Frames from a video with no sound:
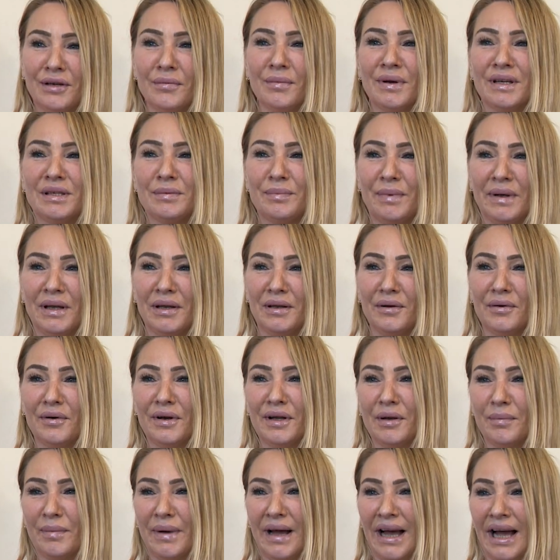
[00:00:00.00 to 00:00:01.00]
you must be
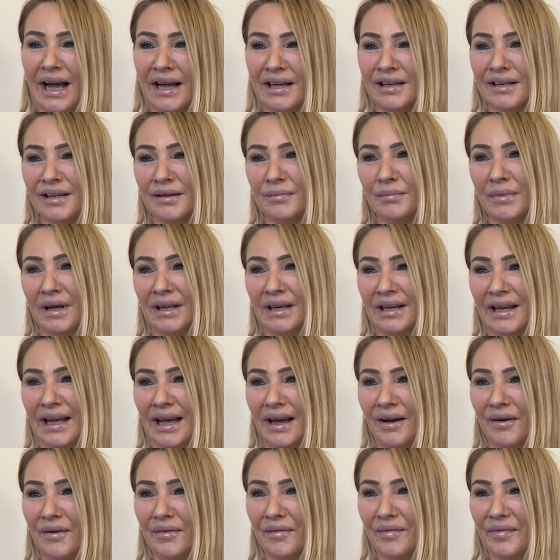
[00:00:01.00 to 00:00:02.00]
annoyed about handing money
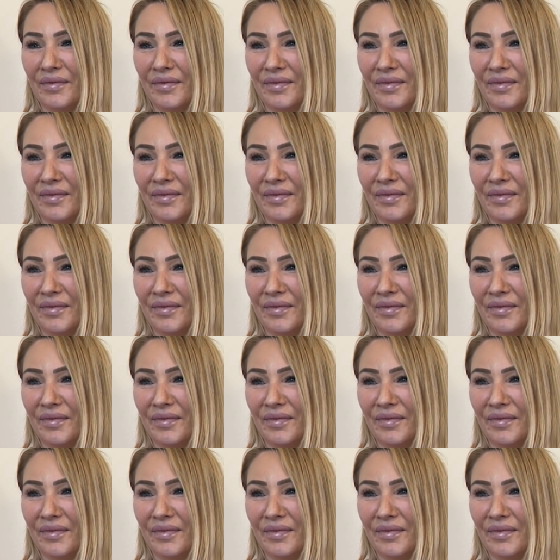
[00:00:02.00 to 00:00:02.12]
out.